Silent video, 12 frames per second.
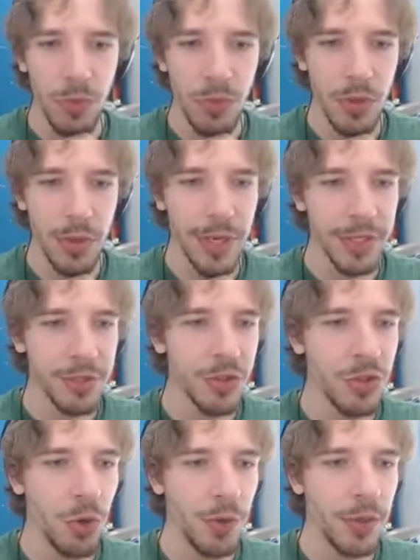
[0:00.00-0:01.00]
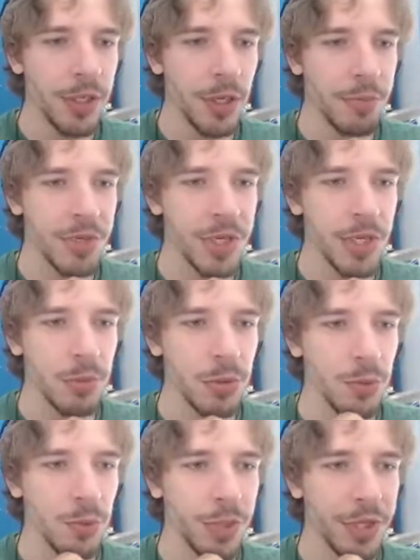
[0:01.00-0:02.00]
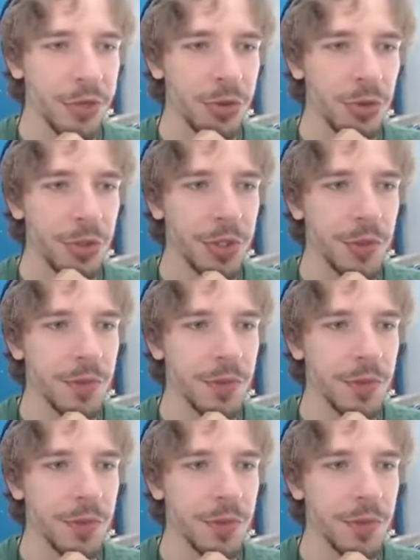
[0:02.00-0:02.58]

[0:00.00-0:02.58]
It's totally obtainable. We can do this.